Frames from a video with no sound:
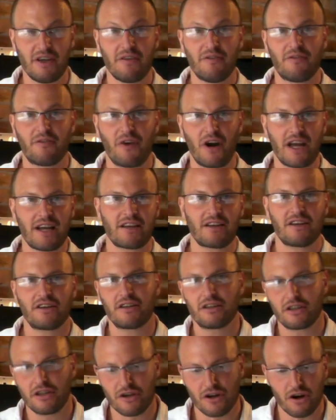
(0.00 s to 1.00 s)
Frank
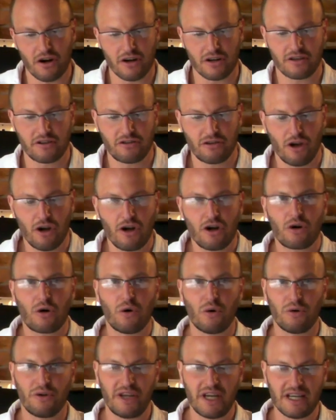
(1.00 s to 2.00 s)
Knox
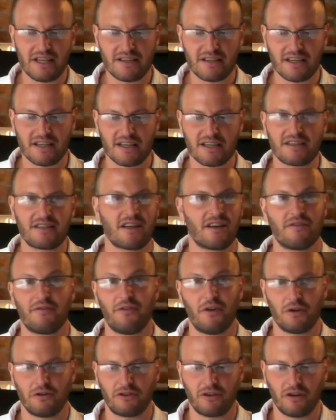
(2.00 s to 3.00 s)
called the incident a false